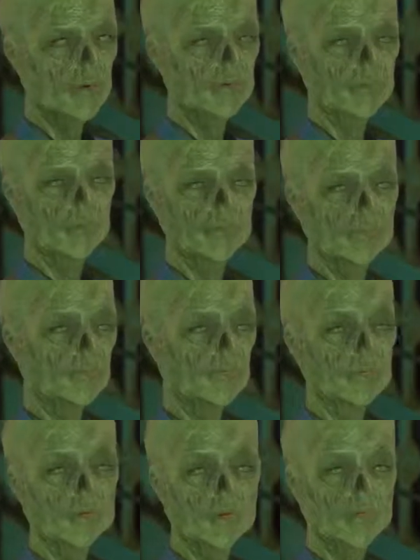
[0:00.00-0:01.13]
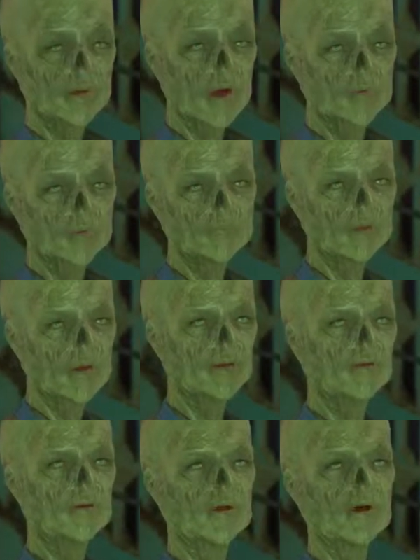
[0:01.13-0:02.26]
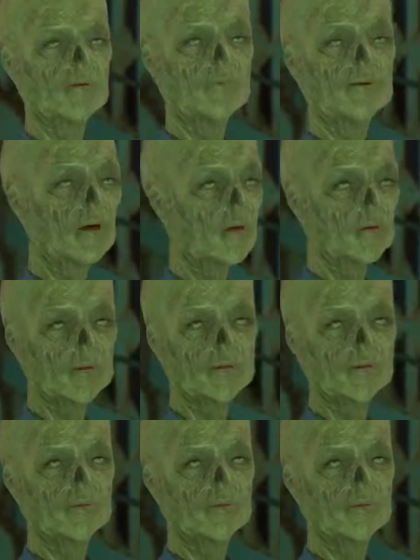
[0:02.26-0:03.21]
of refining and planning. And you